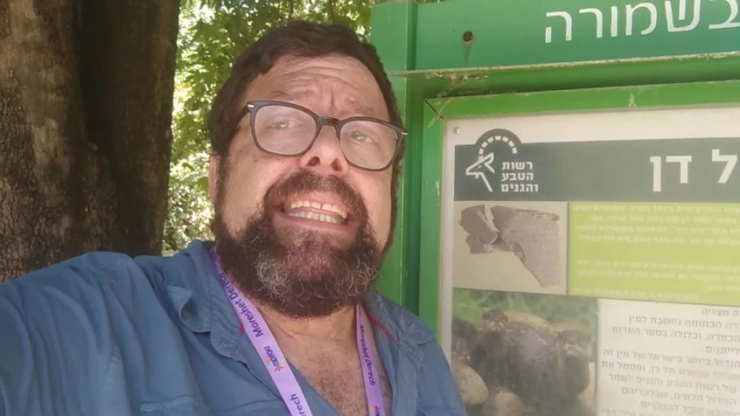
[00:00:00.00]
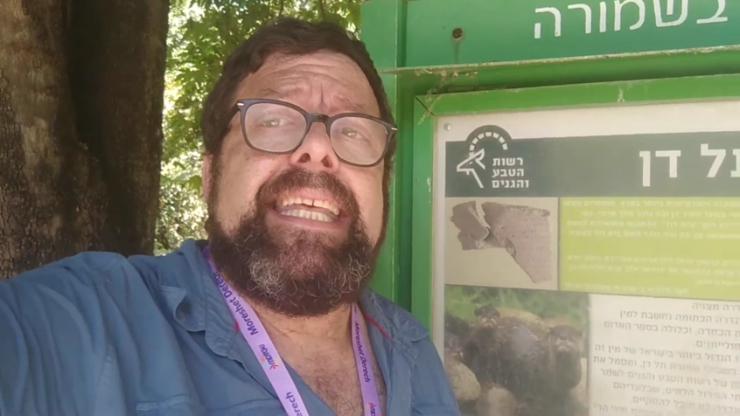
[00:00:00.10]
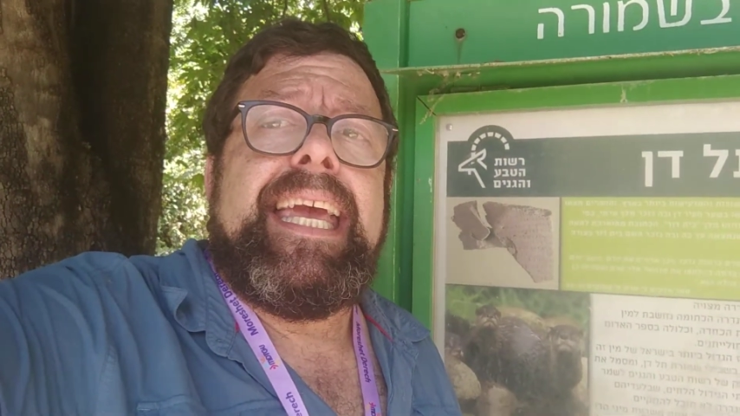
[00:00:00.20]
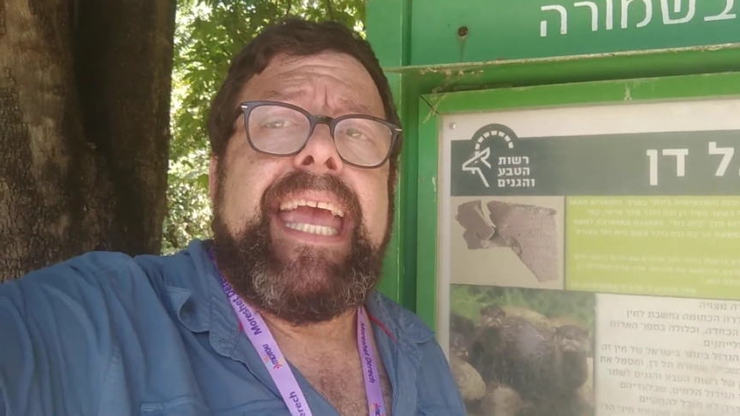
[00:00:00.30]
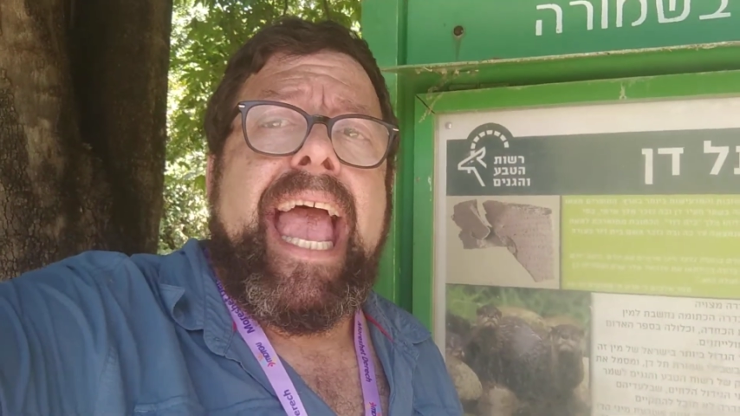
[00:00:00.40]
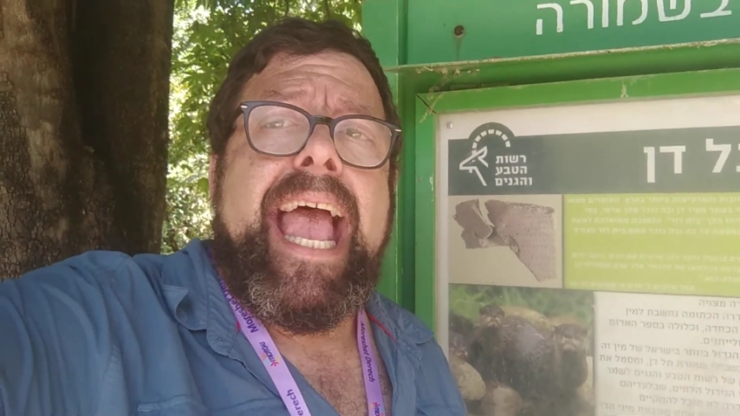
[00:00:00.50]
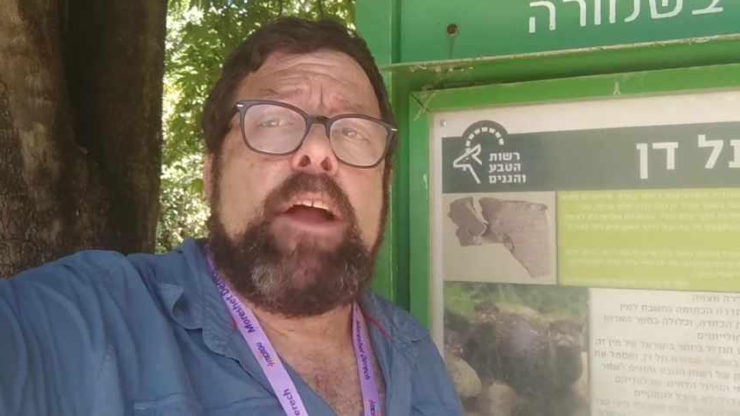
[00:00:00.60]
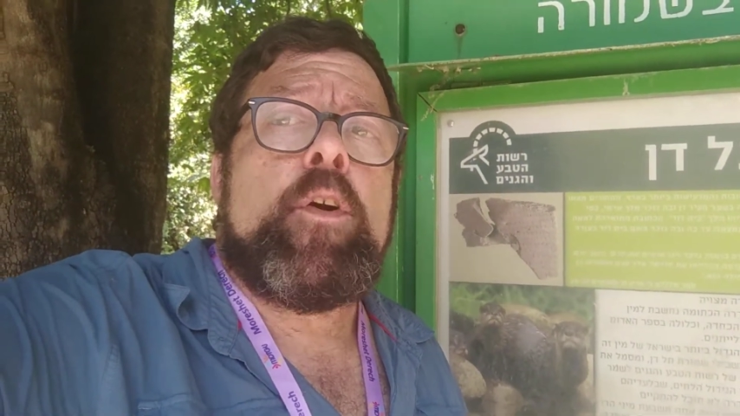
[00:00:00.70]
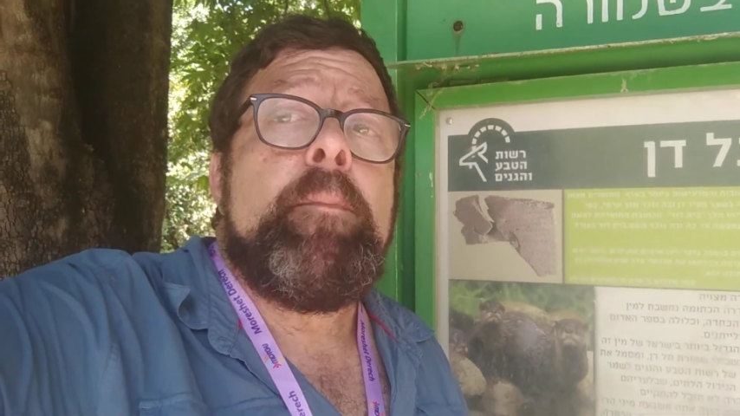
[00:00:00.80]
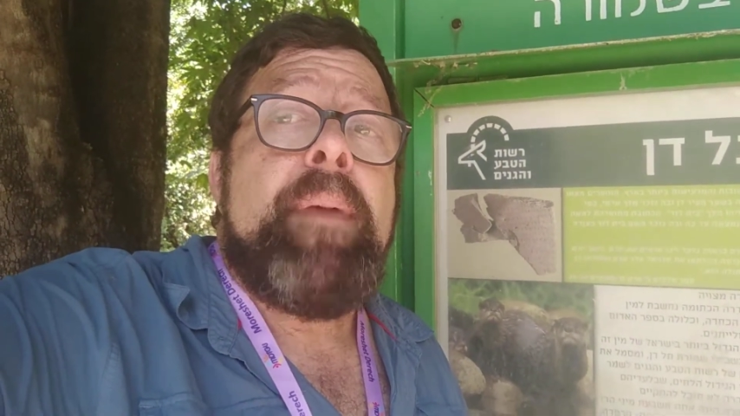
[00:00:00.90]
the
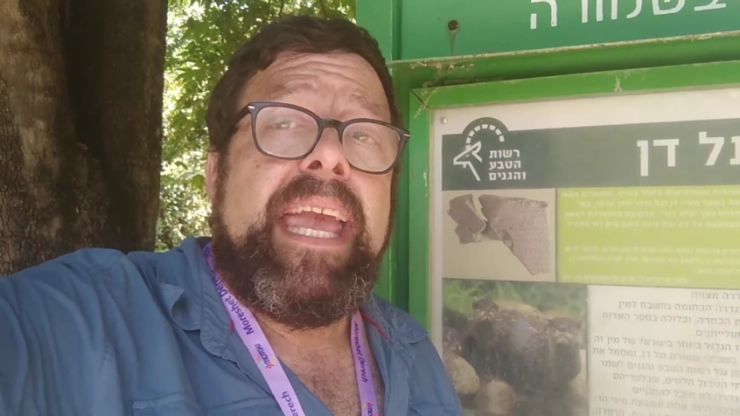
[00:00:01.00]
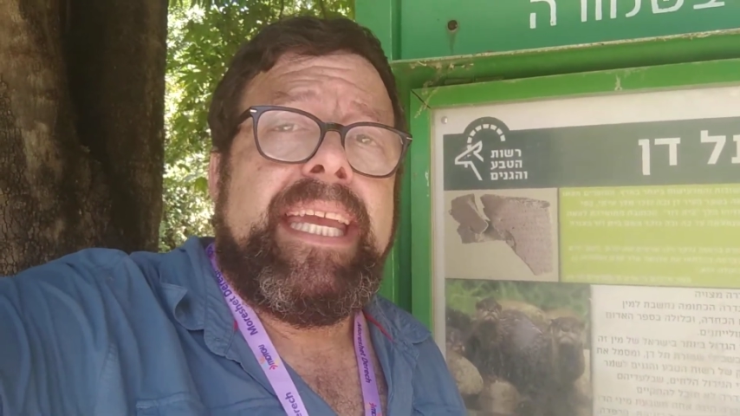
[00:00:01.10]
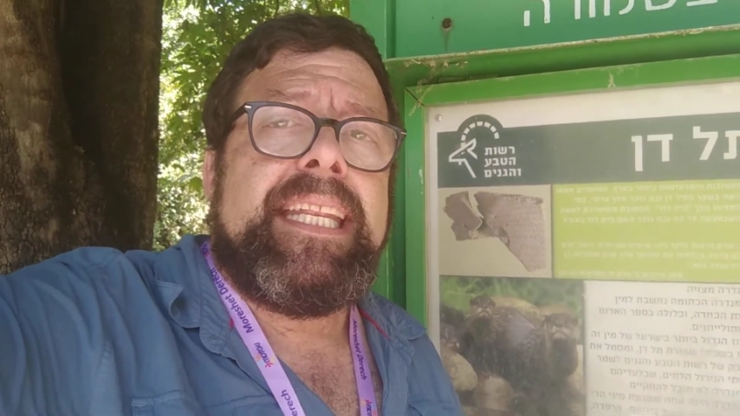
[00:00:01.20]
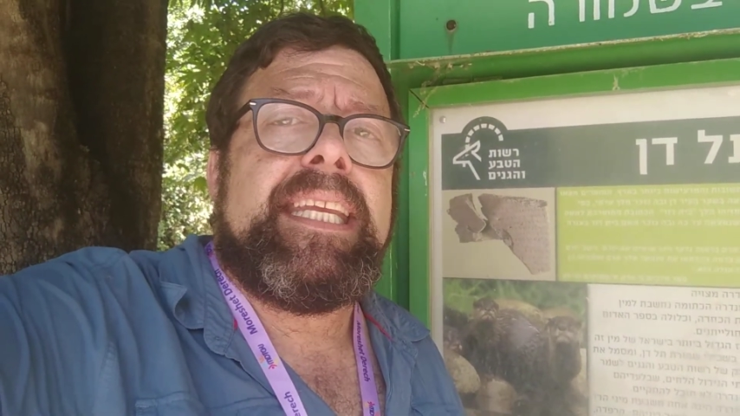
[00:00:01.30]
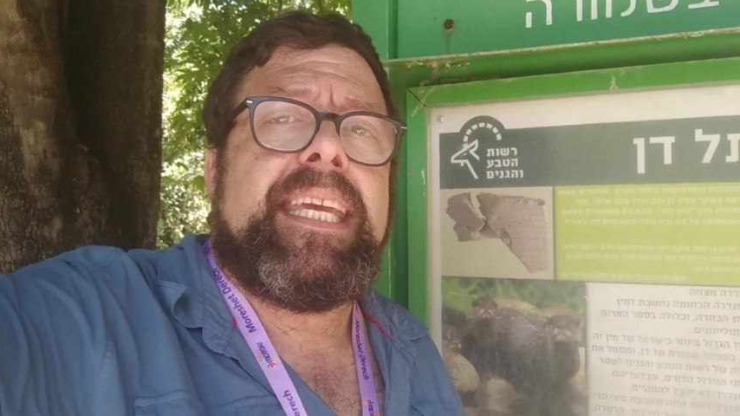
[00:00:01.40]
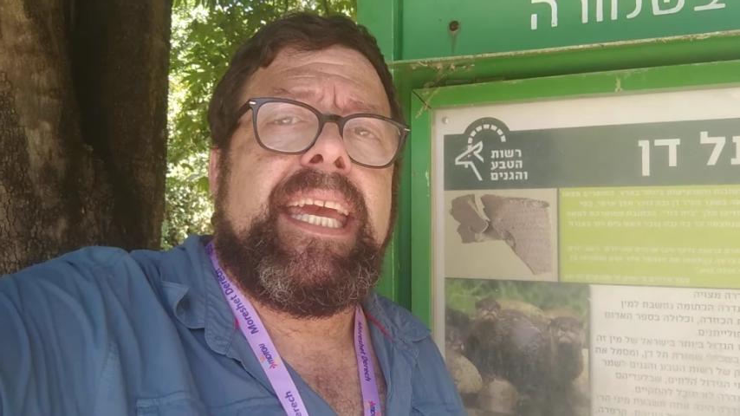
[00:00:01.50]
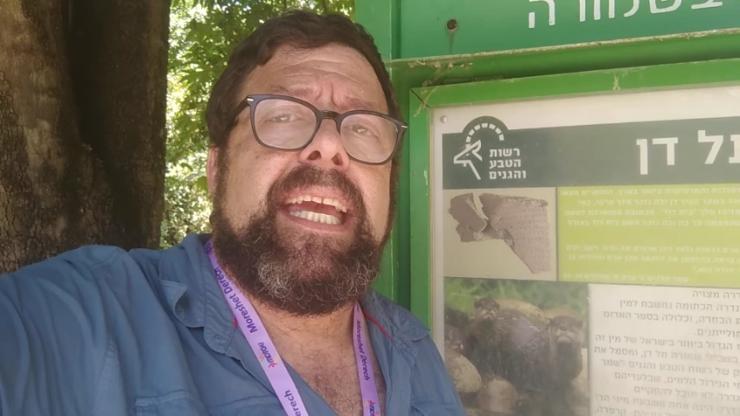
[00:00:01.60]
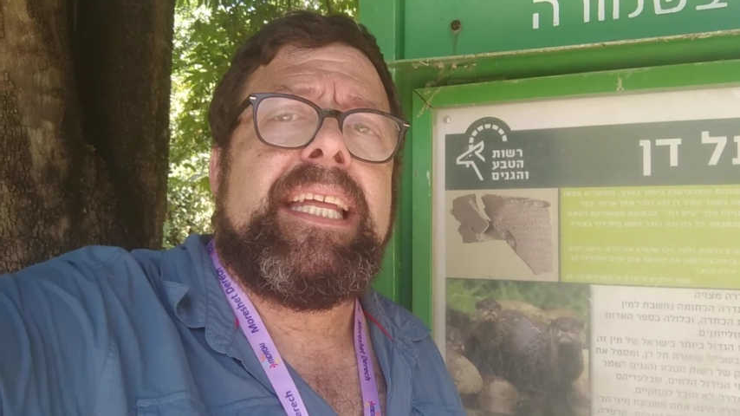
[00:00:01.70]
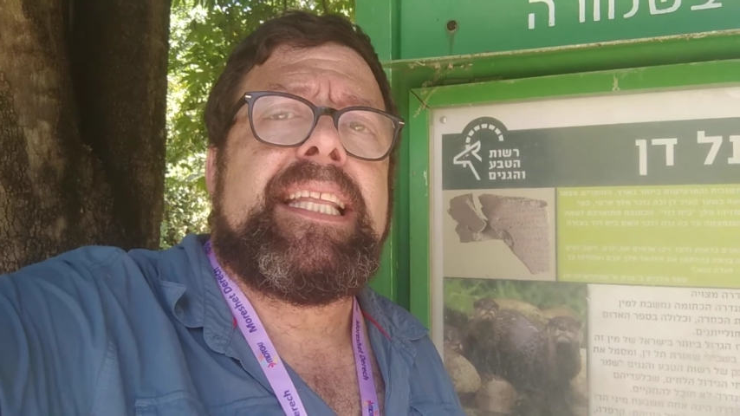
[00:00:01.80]
Aramaean king